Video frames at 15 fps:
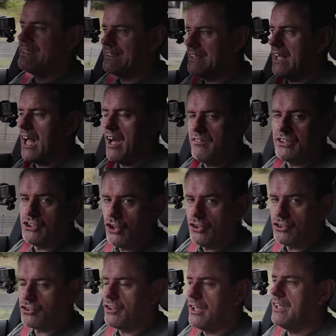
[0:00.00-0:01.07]
still have a
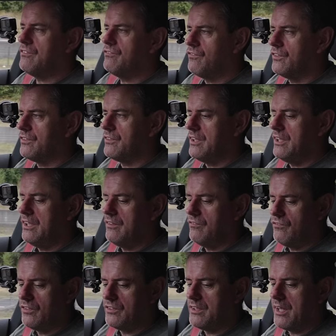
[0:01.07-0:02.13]
touchscreen for
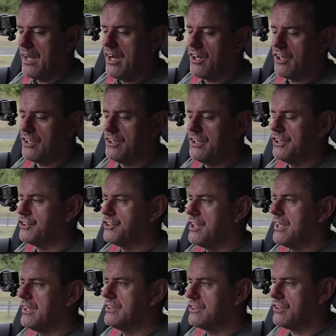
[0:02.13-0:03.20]
the air
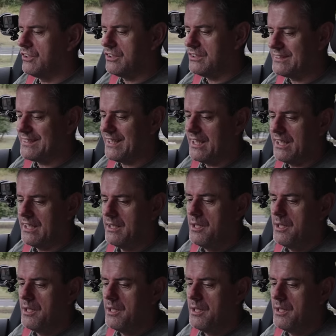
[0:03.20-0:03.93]
conditioning, so it's still